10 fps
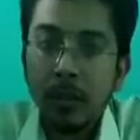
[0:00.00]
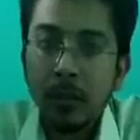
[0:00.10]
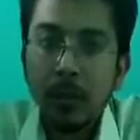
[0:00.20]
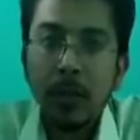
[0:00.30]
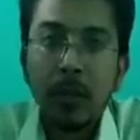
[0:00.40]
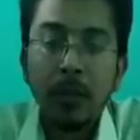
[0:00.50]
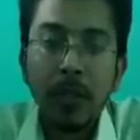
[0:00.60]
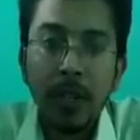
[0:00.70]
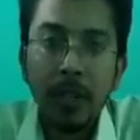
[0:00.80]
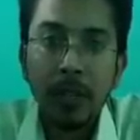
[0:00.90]
for the
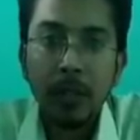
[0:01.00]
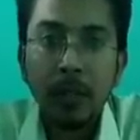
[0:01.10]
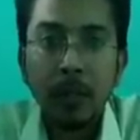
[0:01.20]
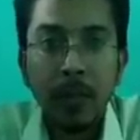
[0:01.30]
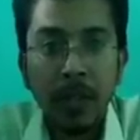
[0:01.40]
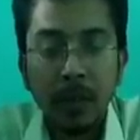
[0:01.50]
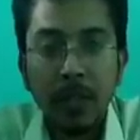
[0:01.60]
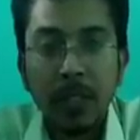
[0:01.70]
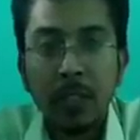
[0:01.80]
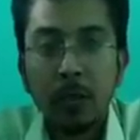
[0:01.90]
COVID-19
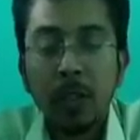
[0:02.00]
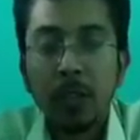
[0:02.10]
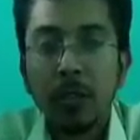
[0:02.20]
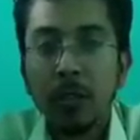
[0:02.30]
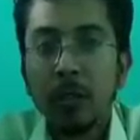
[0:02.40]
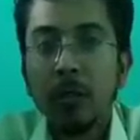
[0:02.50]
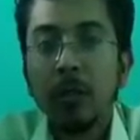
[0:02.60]
pandemic situation,